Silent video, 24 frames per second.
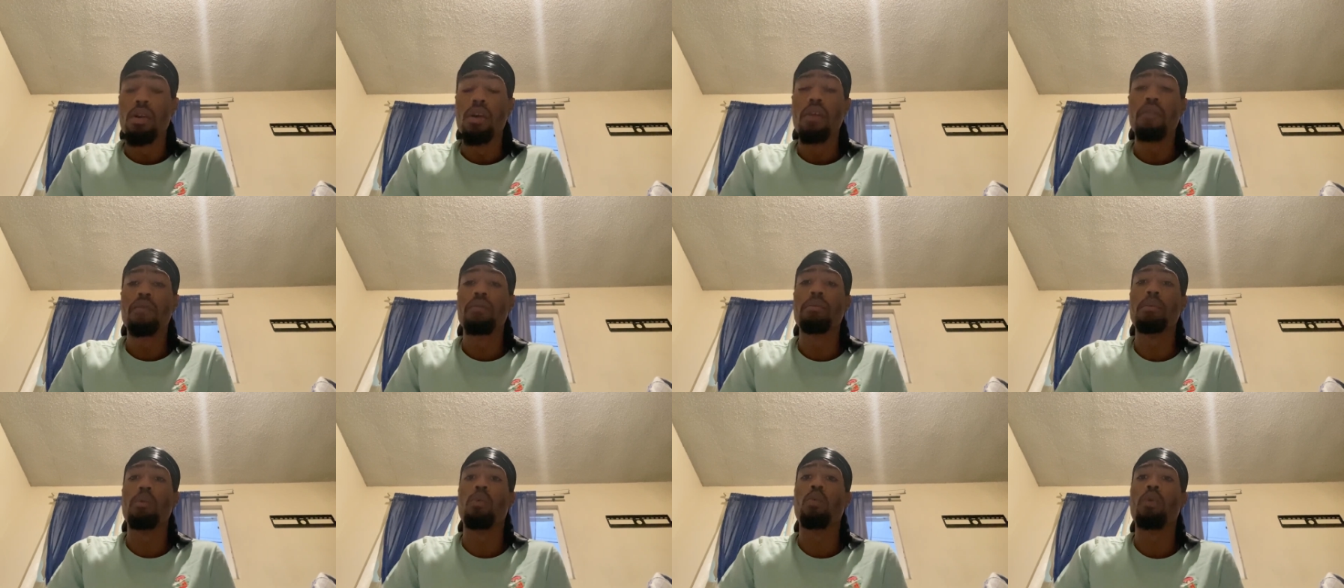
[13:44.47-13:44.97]

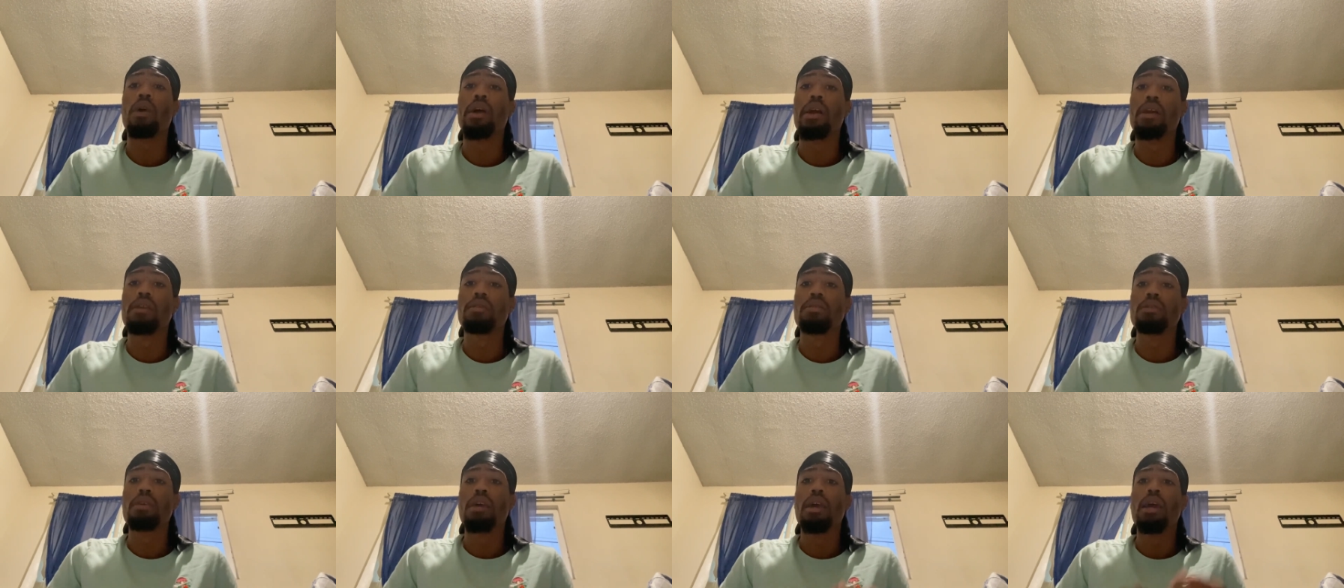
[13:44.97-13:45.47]
from the
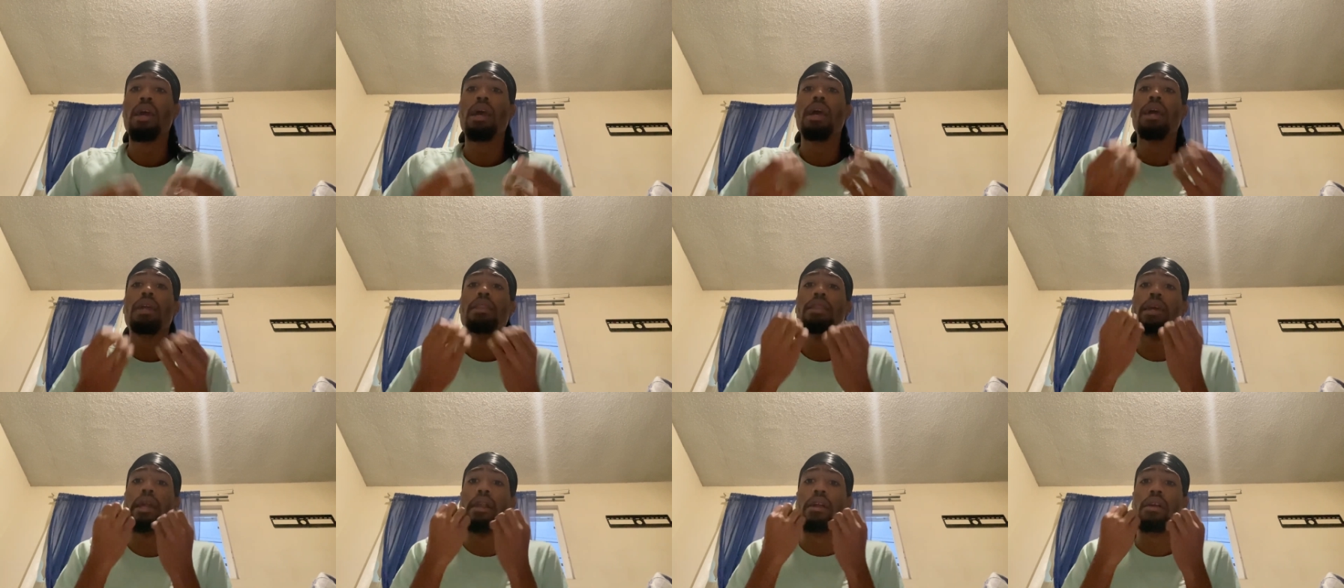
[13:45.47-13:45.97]
words
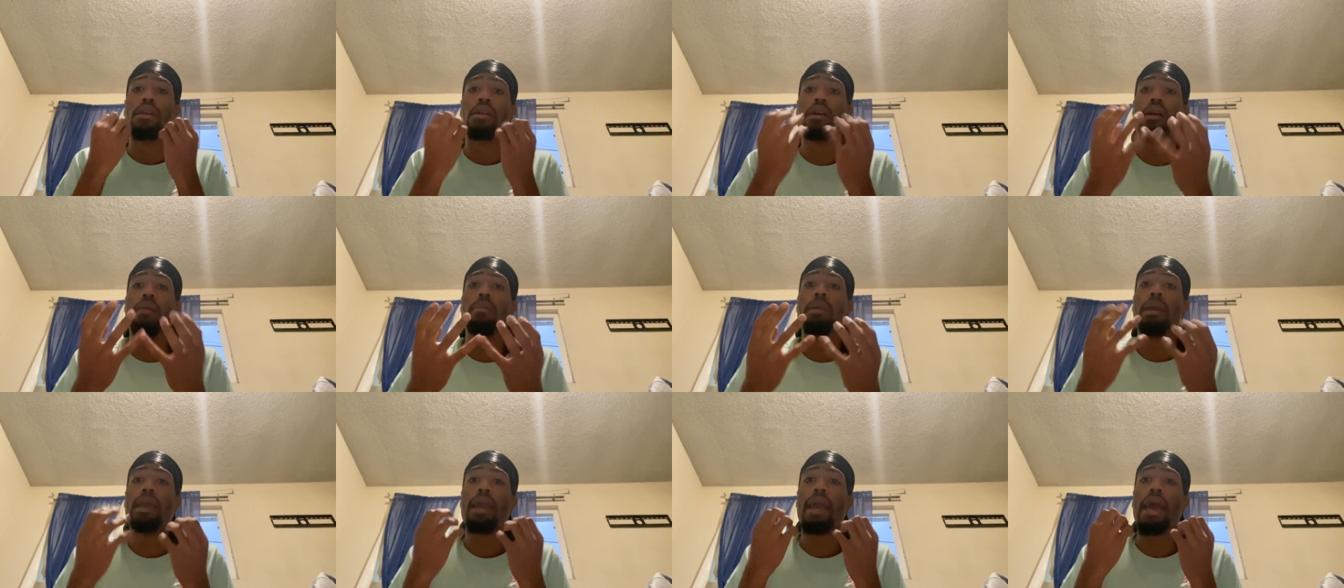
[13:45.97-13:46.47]
that are
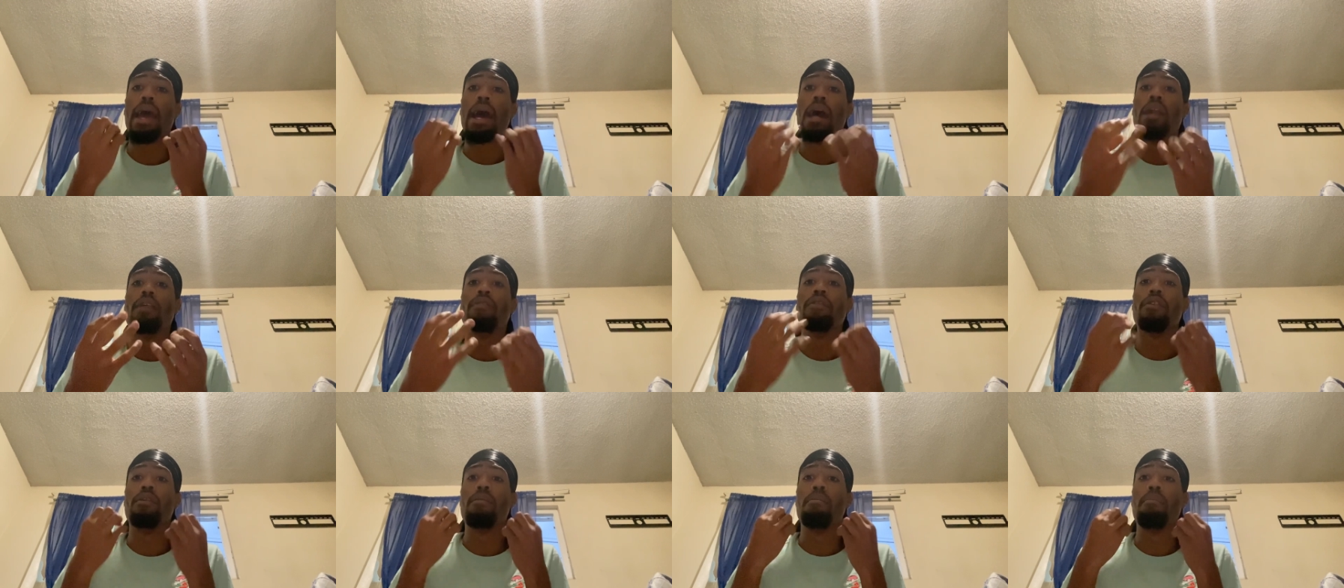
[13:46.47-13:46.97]
coming out
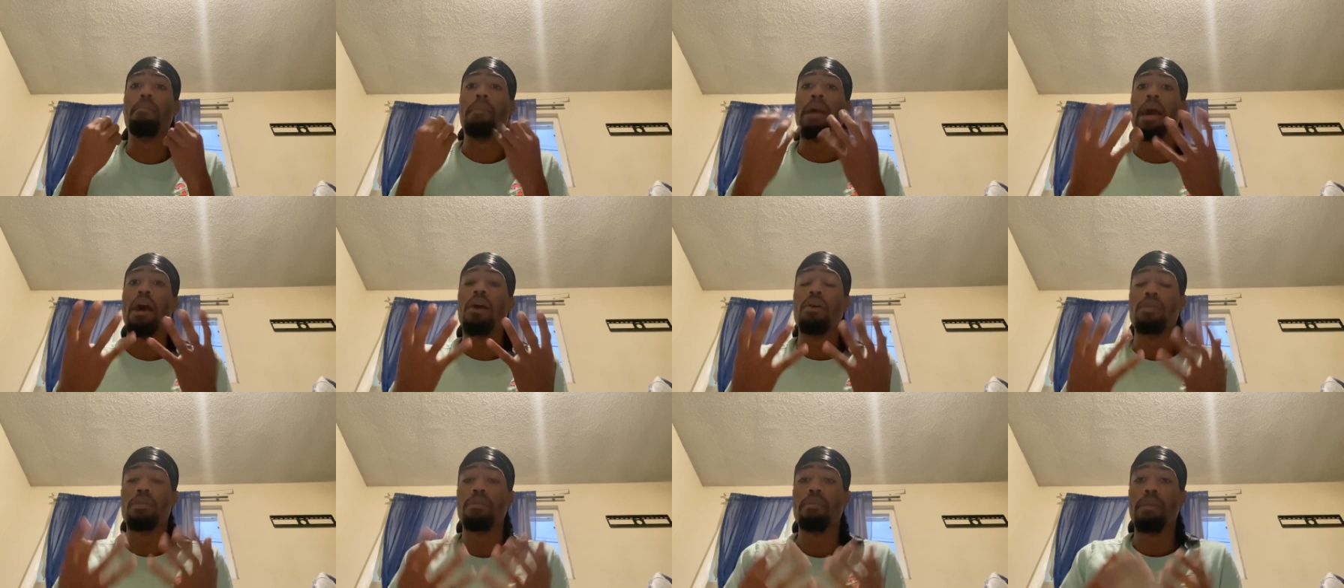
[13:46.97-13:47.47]
of your
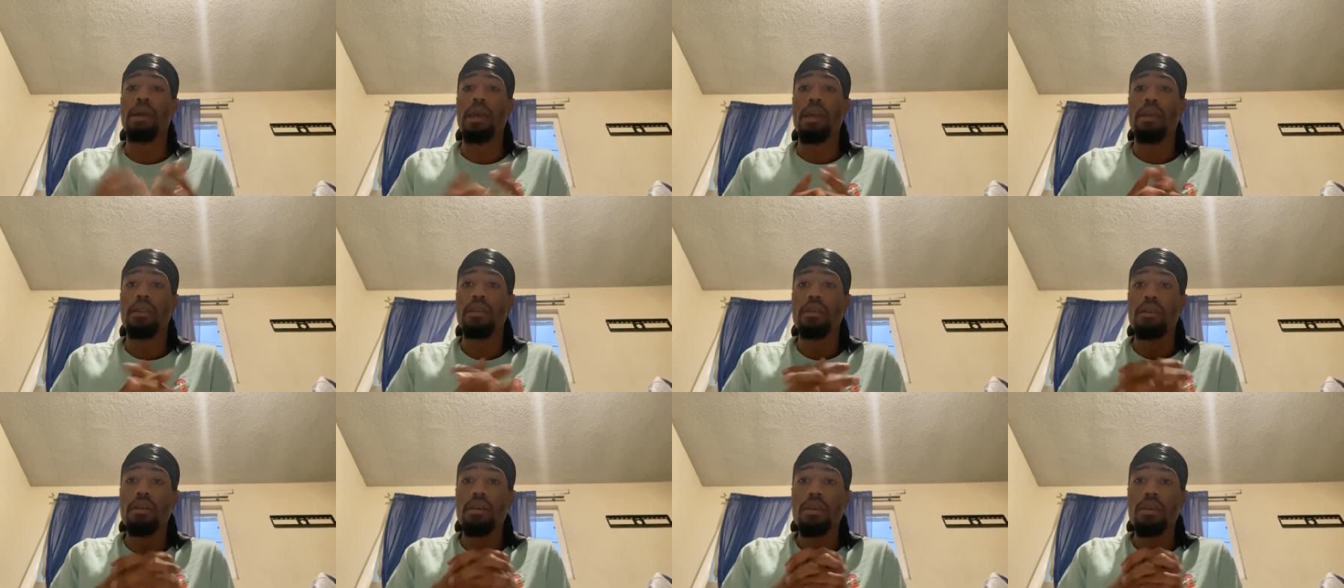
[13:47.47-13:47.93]
mouth, man.